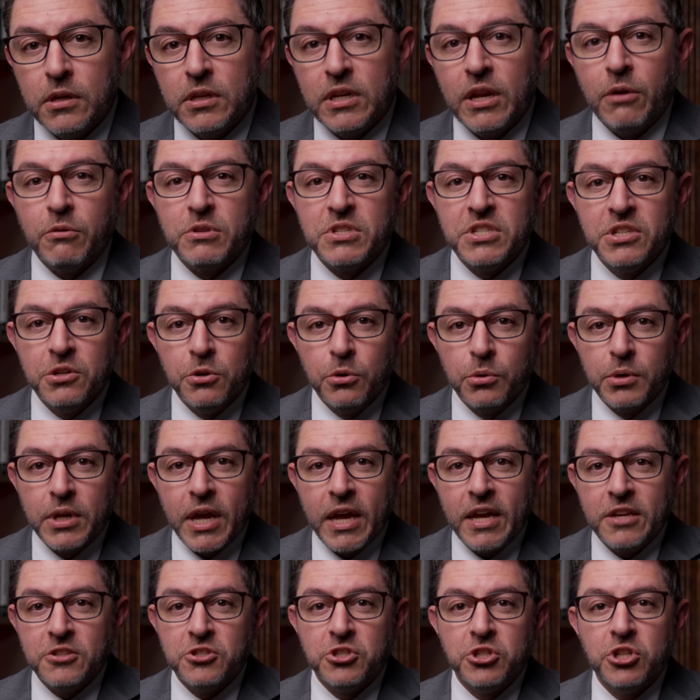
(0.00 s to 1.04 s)
Now a zero
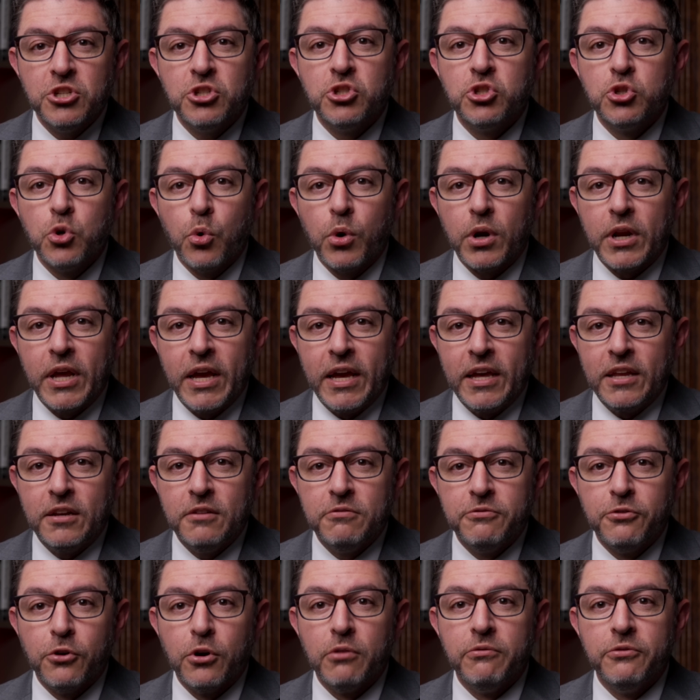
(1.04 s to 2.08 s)
day is just
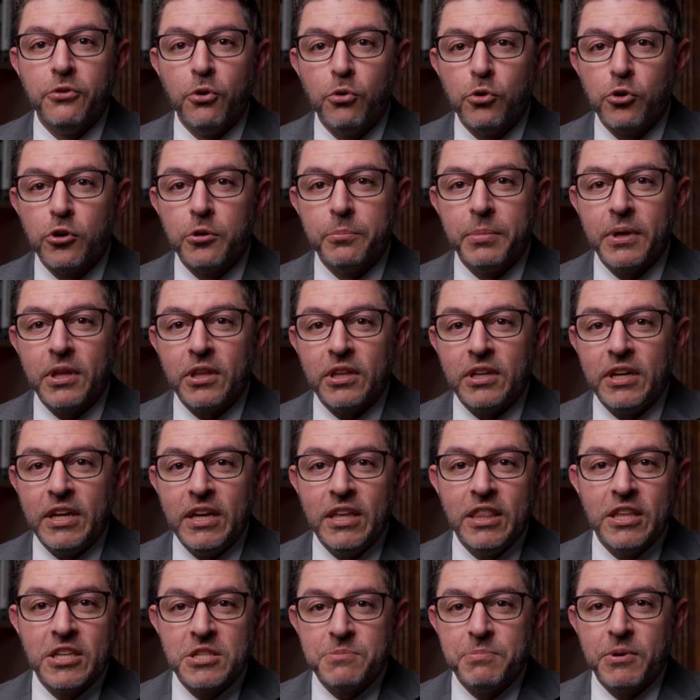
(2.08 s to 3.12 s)
shorthand for a
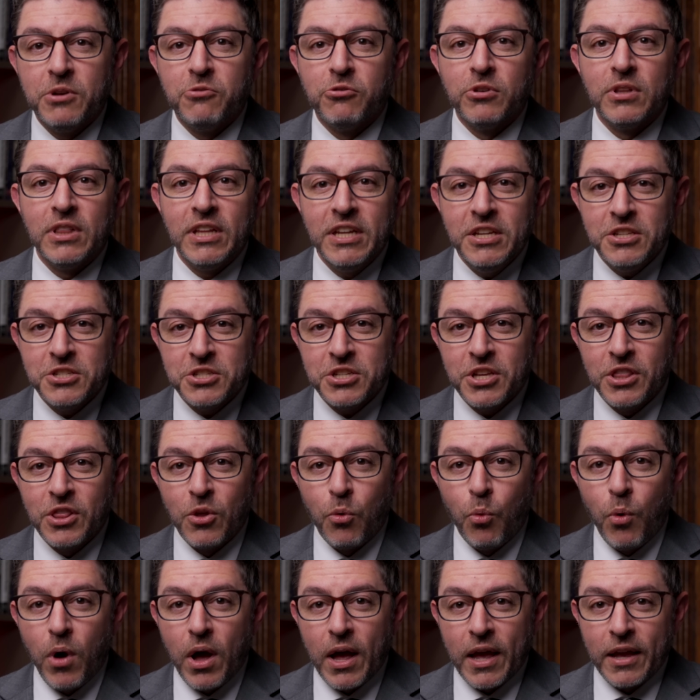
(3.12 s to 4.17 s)
vulnerability that's been released in
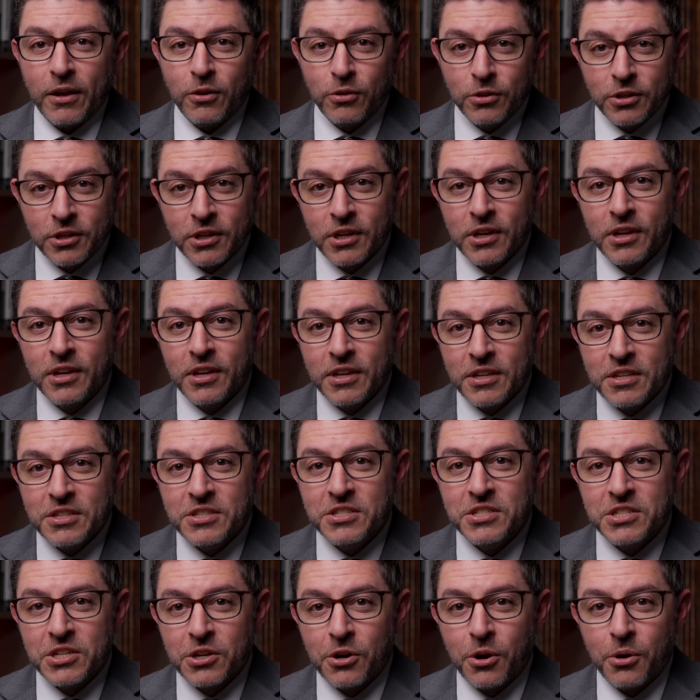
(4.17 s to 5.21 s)
the wild
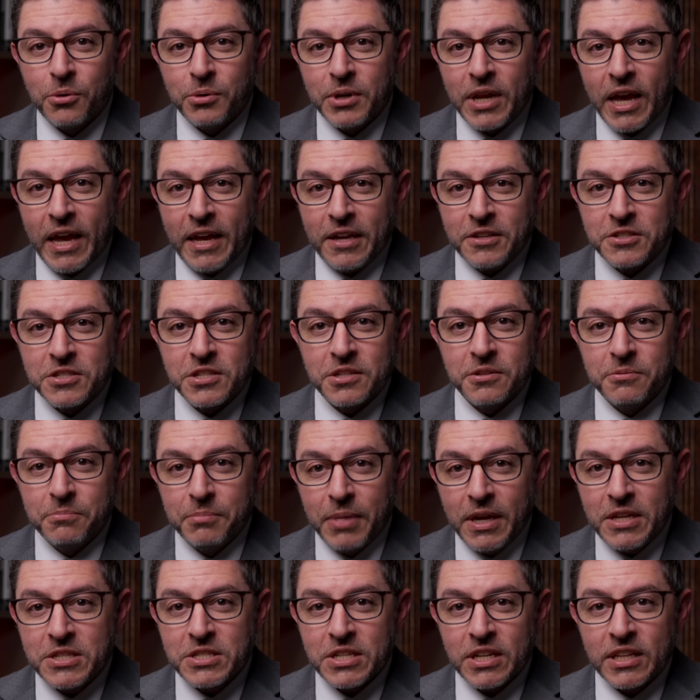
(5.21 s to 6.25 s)
zero days.
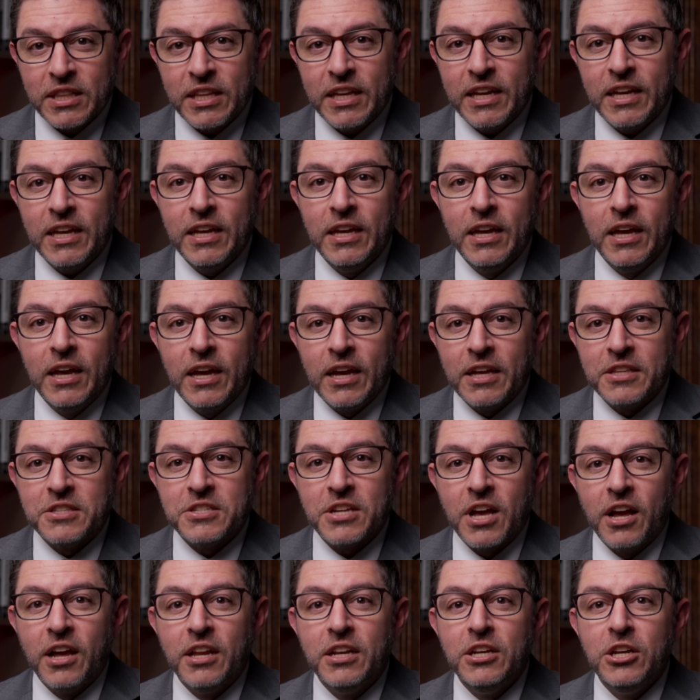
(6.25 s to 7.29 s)
Basically,
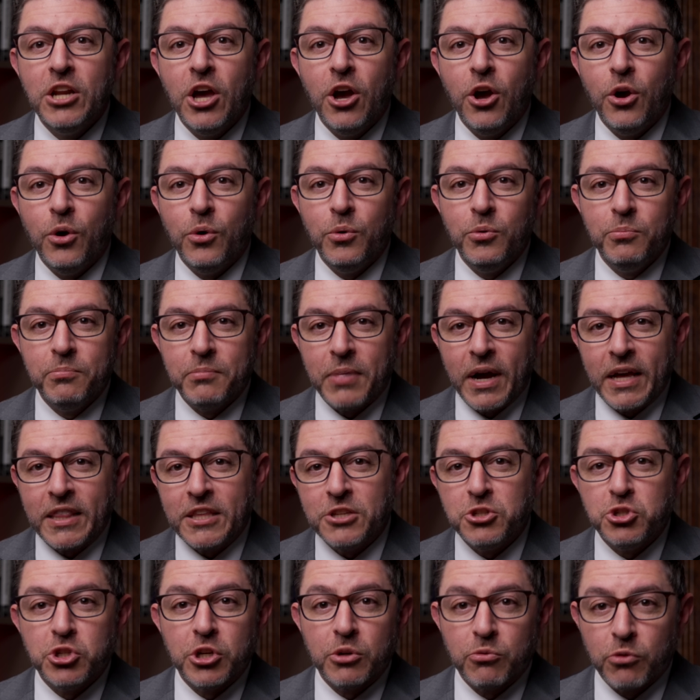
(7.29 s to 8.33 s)
it's unknown by
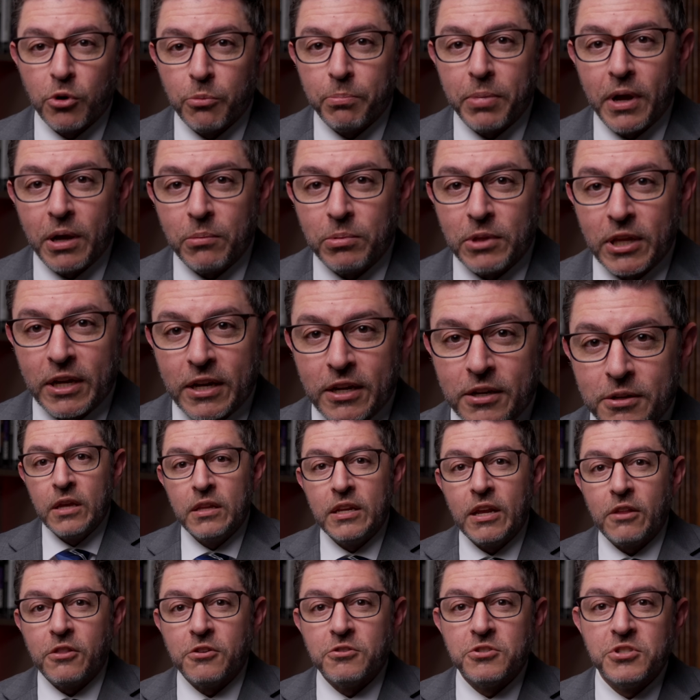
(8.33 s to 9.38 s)
the general public.
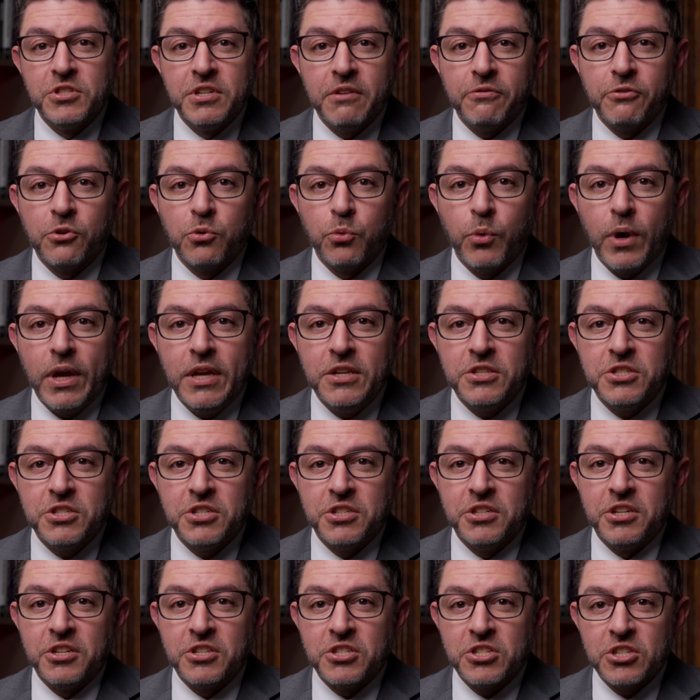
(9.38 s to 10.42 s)
Now there's different ways
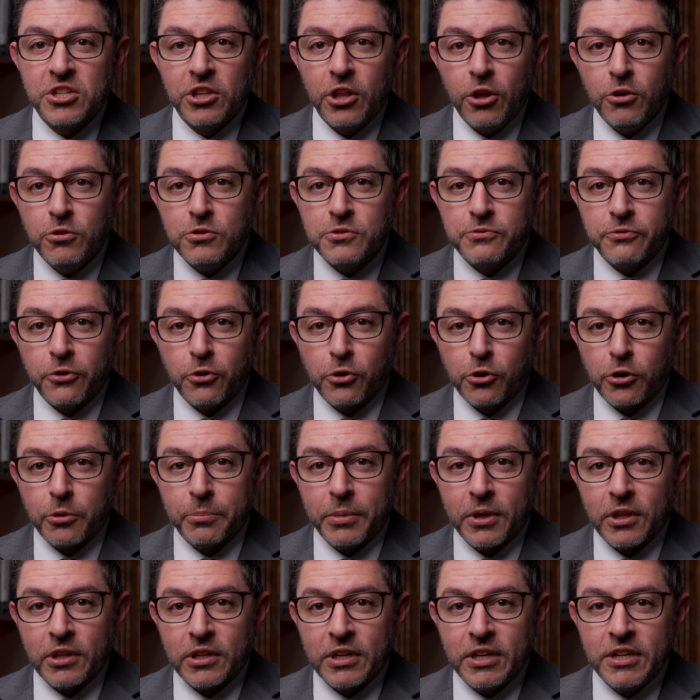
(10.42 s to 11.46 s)
to disclose
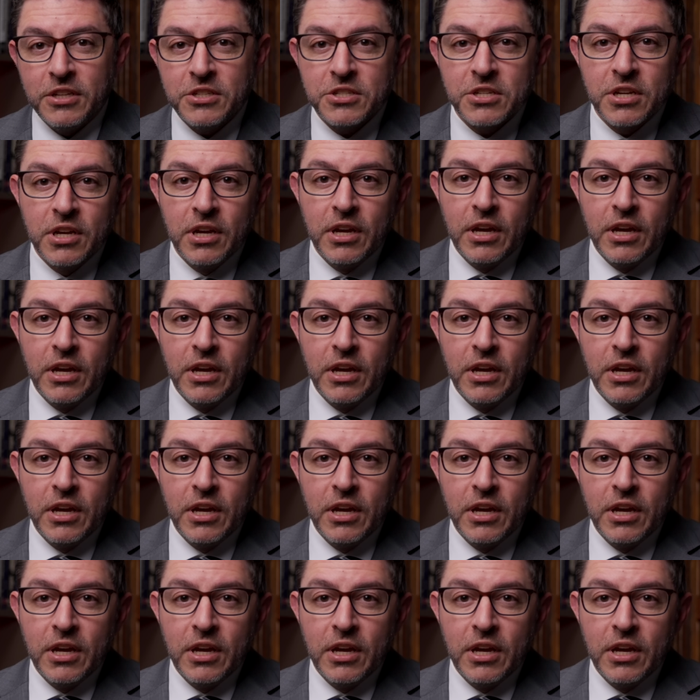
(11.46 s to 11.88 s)
vulnerabilities.